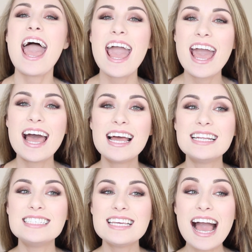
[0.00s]

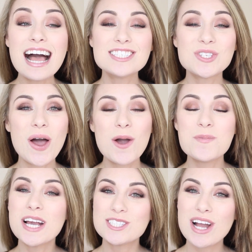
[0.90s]
And yeah, so I
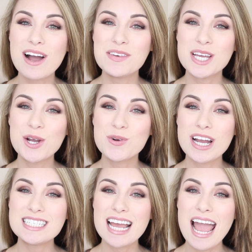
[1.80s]
hope you guys are having a
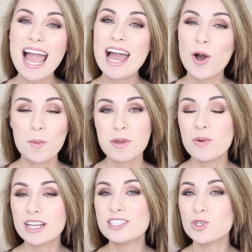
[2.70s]
great day. I hope
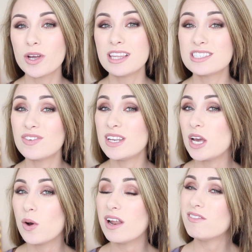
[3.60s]
you enjoyed this
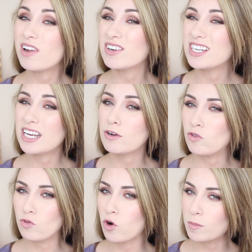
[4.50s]
video and found it
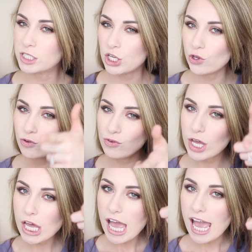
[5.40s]
informative.
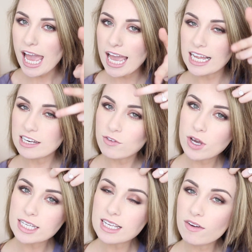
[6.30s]
And if you
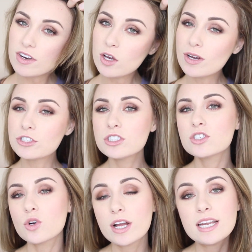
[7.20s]
guys have any
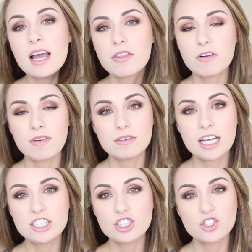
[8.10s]
questions or any other
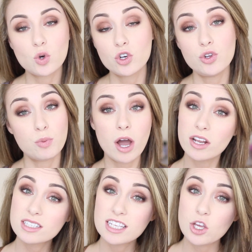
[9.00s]
foundations or new
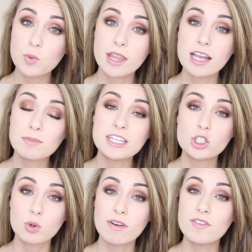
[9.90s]
products that you would like me
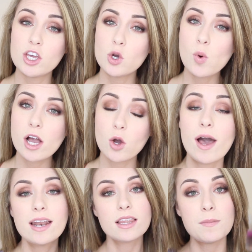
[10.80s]
to review, go
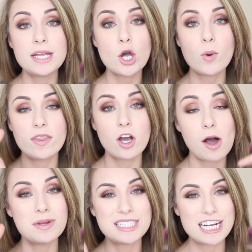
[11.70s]
ahead and let me know in the
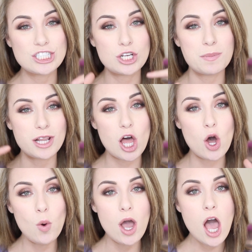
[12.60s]
comment section
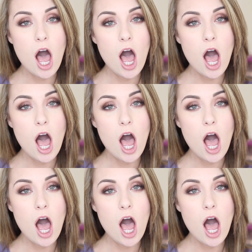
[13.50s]
below.